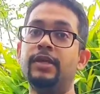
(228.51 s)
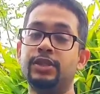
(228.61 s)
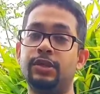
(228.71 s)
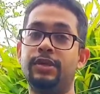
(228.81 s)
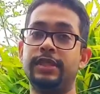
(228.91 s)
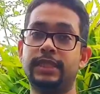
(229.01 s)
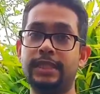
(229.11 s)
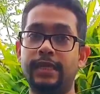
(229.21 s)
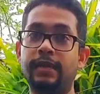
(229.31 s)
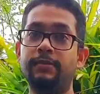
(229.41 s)
So you're not just
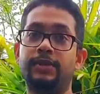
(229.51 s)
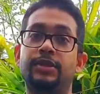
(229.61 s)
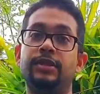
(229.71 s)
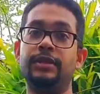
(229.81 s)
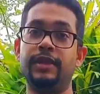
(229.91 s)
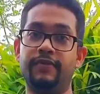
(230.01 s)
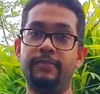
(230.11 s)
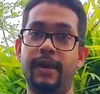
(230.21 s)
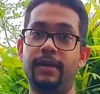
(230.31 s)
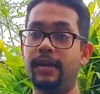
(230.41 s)
taking, but you're giving
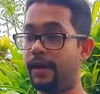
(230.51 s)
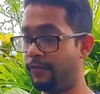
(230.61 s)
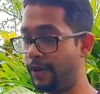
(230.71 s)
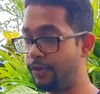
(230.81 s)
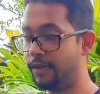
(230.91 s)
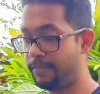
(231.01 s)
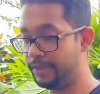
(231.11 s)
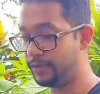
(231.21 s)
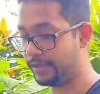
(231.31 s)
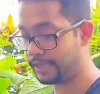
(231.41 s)
back, and we're going to be
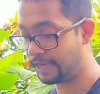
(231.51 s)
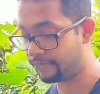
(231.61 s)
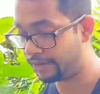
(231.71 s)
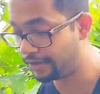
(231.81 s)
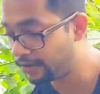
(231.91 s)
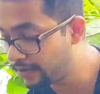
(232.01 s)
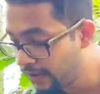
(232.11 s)
doing that right now